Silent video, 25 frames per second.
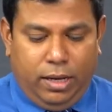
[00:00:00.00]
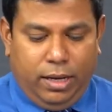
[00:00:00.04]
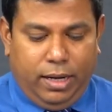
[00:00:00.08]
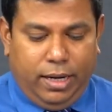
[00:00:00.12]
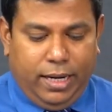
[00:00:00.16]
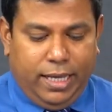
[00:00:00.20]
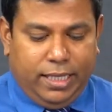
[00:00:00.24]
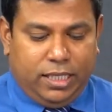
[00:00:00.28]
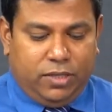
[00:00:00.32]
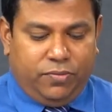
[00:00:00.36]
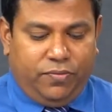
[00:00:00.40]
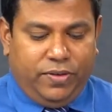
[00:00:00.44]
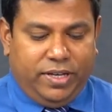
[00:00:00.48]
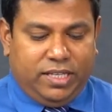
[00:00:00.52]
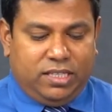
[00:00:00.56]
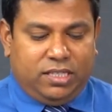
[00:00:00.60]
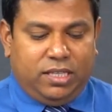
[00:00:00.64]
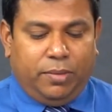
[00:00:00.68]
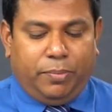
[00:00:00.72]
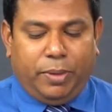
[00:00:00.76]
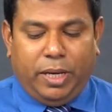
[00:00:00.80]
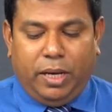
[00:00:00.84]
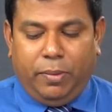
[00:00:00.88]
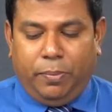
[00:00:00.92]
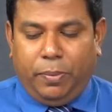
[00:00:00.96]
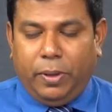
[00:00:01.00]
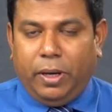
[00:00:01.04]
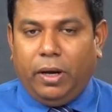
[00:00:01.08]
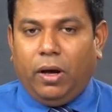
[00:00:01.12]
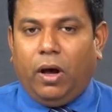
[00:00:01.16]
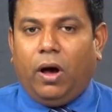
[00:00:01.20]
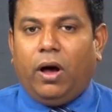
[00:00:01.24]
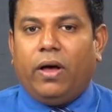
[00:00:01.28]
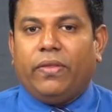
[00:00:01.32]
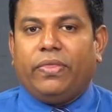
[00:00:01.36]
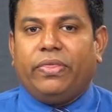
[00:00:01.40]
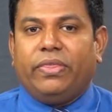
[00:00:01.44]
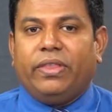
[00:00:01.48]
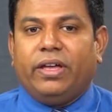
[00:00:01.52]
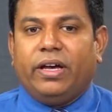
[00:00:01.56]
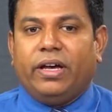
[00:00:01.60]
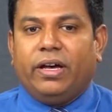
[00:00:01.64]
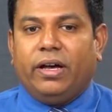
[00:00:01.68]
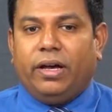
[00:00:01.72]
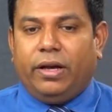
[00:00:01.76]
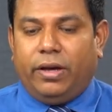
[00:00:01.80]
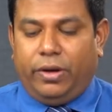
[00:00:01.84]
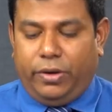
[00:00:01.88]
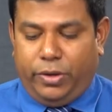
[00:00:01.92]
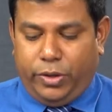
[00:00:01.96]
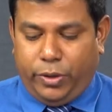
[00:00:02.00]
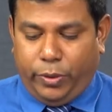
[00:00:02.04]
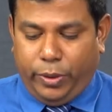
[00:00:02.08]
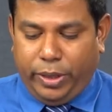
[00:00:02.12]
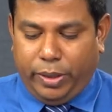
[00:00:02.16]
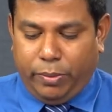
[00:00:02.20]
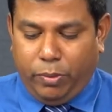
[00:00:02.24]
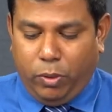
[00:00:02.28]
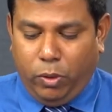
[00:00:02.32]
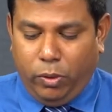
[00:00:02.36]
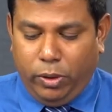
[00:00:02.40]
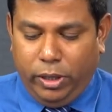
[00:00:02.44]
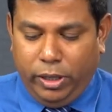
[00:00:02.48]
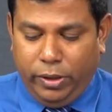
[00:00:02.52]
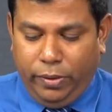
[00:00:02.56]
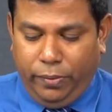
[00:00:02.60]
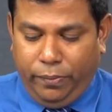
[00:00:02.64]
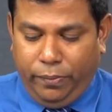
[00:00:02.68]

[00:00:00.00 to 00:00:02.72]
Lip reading: Let us fix the paper on the drawing board,